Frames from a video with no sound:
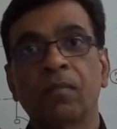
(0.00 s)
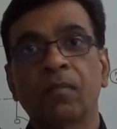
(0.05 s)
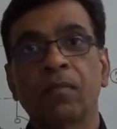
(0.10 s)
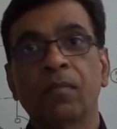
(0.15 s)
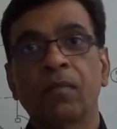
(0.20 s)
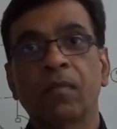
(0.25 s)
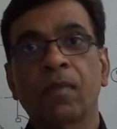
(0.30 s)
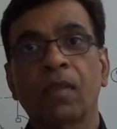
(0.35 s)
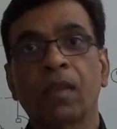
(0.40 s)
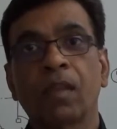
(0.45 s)

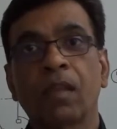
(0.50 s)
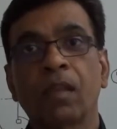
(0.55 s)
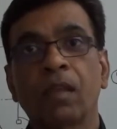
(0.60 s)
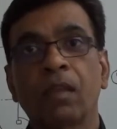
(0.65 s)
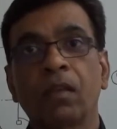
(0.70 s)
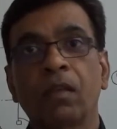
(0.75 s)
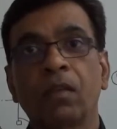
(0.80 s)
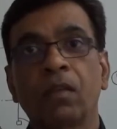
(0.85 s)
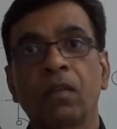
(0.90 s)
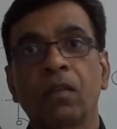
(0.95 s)

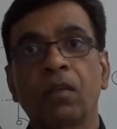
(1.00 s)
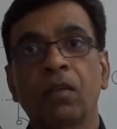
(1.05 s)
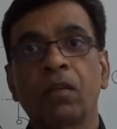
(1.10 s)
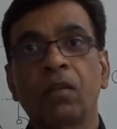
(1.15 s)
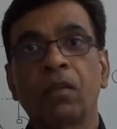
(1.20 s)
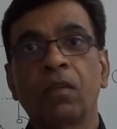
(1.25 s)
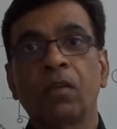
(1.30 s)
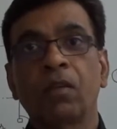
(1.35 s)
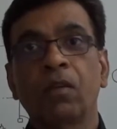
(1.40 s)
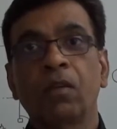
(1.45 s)

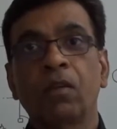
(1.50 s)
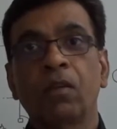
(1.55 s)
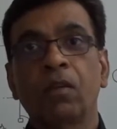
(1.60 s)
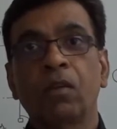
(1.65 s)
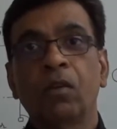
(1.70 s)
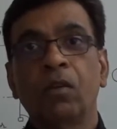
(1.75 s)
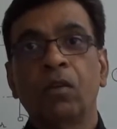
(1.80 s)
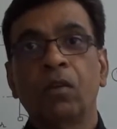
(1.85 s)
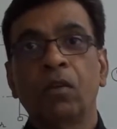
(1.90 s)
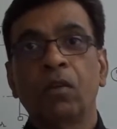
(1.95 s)

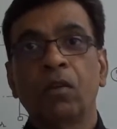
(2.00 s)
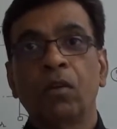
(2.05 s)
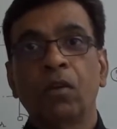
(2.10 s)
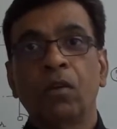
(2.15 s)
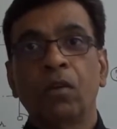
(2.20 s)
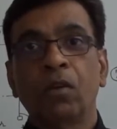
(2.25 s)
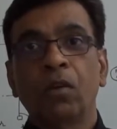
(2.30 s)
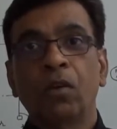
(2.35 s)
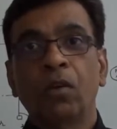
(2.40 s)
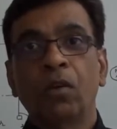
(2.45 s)

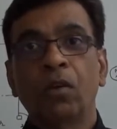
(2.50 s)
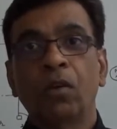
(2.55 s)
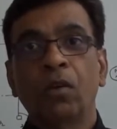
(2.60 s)
[no speech]